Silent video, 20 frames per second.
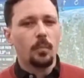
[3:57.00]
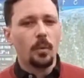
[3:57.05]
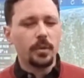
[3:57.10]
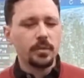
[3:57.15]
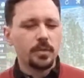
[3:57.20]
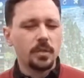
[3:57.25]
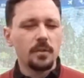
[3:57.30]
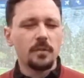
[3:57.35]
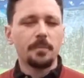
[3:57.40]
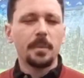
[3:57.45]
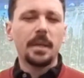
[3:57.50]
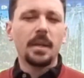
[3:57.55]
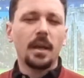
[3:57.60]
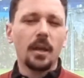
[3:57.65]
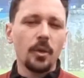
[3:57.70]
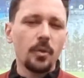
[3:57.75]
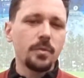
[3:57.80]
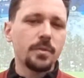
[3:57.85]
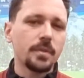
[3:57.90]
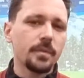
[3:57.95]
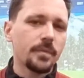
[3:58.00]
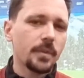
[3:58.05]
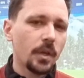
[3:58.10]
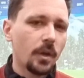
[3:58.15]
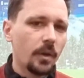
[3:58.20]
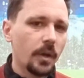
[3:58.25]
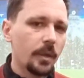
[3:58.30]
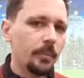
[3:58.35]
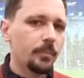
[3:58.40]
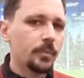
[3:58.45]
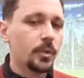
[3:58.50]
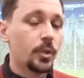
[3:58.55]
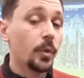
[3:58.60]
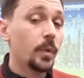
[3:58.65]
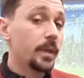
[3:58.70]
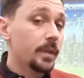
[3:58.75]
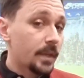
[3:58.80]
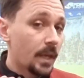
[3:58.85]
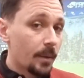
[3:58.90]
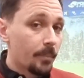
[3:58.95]
Once you've spent loads of time
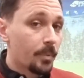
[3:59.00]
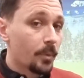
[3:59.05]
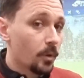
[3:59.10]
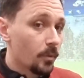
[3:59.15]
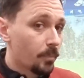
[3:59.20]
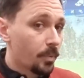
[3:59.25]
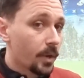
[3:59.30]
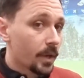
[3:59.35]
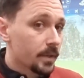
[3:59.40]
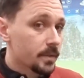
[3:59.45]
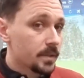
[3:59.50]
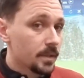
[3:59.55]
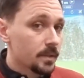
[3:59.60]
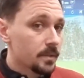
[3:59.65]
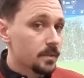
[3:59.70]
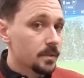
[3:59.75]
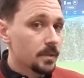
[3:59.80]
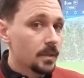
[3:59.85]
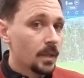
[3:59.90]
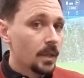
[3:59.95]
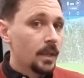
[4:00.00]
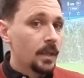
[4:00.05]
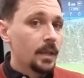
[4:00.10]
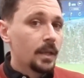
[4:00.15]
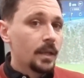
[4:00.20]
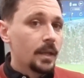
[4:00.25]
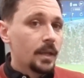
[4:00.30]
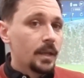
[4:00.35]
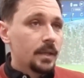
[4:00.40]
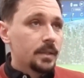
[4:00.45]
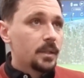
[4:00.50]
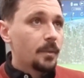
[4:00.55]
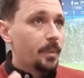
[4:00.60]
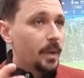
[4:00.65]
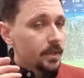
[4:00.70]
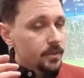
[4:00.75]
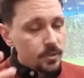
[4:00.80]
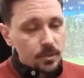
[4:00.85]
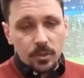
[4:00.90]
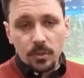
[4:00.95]
doing that block practice,
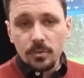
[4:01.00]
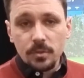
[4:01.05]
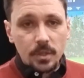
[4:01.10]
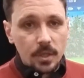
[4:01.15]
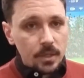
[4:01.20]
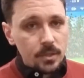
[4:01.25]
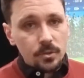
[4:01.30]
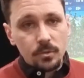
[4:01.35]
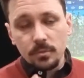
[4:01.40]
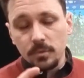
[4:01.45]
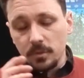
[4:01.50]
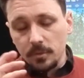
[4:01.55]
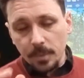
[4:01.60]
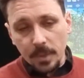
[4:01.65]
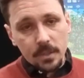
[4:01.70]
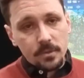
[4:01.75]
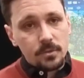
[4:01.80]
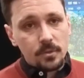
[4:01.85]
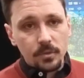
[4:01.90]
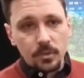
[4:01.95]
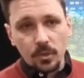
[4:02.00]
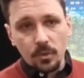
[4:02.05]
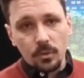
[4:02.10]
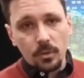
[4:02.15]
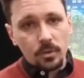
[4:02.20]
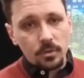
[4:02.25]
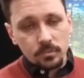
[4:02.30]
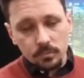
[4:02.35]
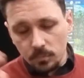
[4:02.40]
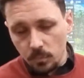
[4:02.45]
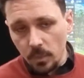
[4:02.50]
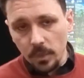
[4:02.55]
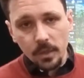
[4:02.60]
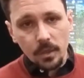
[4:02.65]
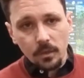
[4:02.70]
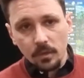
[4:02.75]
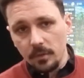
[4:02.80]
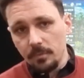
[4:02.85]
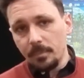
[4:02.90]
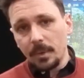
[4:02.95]
depends on your schedule, depends on your
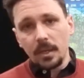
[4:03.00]
work-life